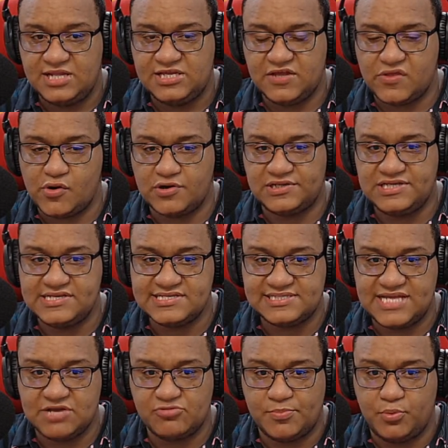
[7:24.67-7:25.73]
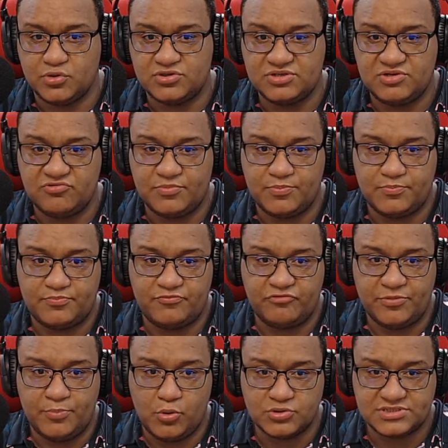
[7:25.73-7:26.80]
The authorities there
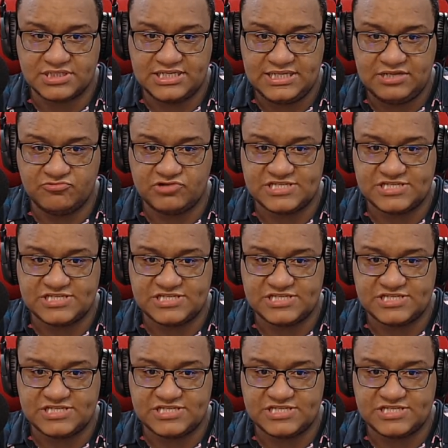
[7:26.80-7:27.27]
reportedly